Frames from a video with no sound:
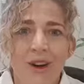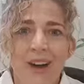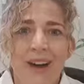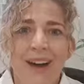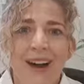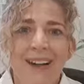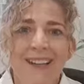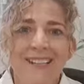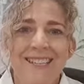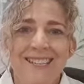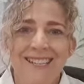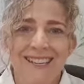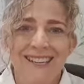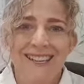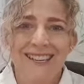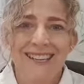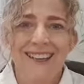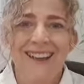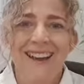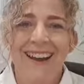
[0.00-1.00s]
Hi
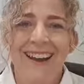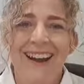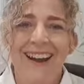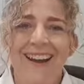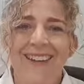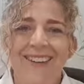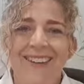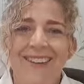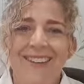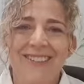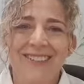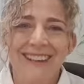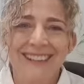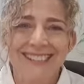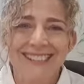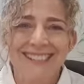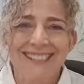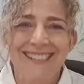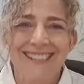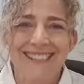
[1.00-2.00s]
Jean, hi Ara,
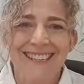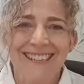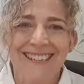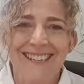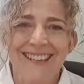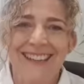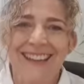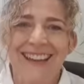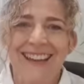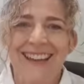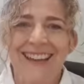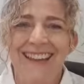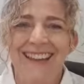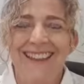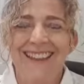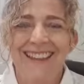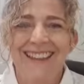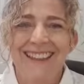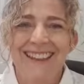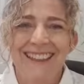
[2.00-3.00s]
great to see you there.
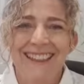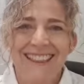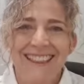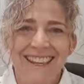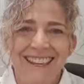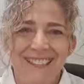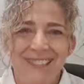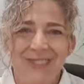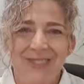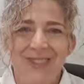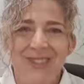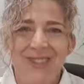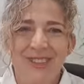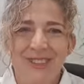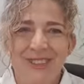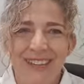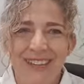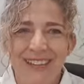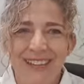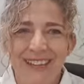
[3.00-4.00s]
Thanks for
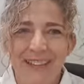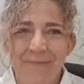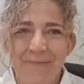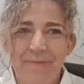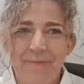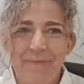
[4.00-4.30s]
joining.